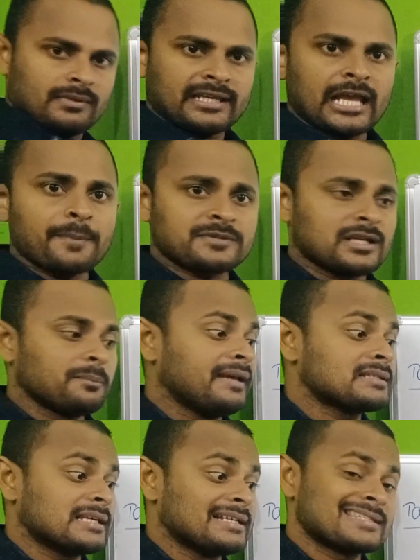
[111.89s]
Capsule
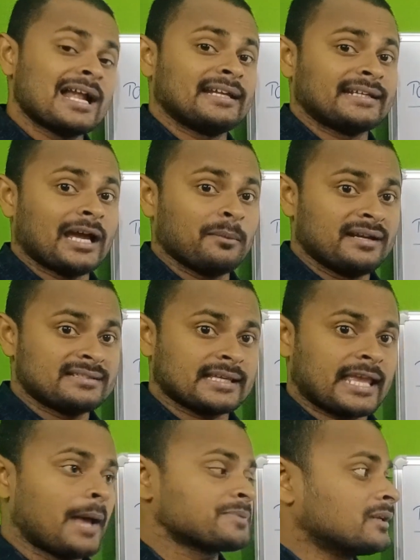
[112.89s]
means it's not a tablet, it's a
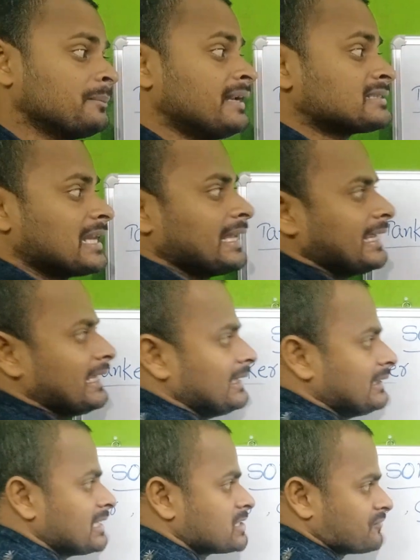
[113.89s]
capsule means like
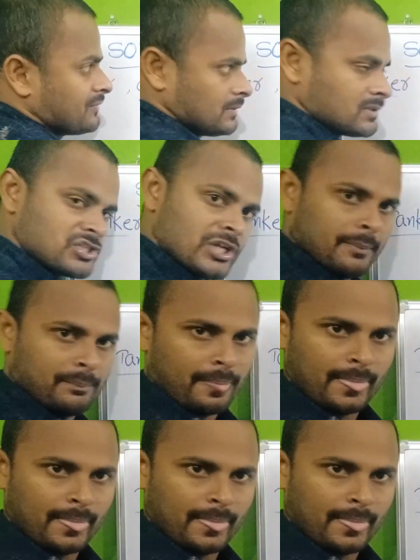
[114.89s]
this shape.